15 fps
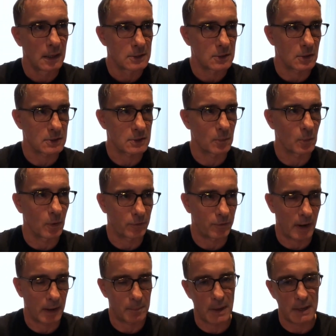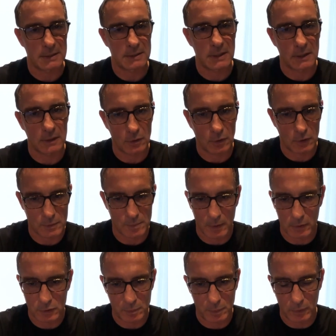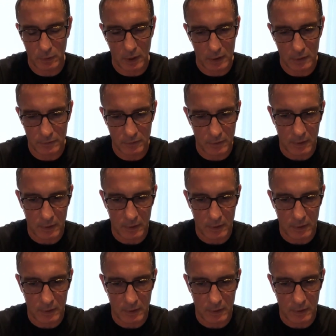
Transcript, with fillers: So it's somewhat fragmented across multiple kind of